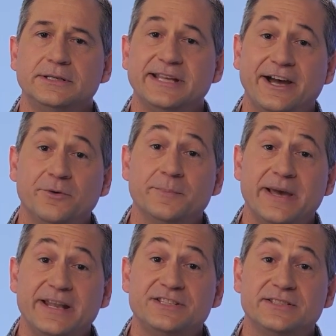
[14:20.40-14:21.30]
To help
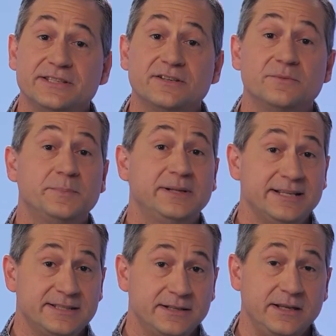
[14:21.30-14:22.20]
manage this
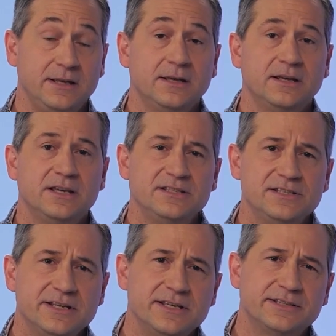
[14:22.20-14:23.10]
complexity,
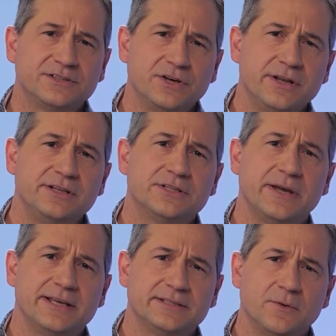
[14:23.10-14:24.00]
engineers are turning
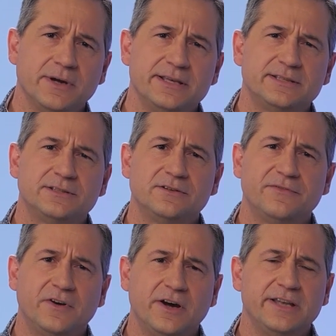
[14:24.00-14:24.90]
to SOAs to
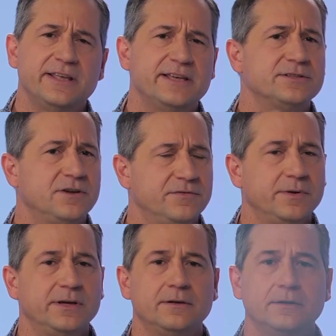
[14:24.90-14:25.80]
define their software.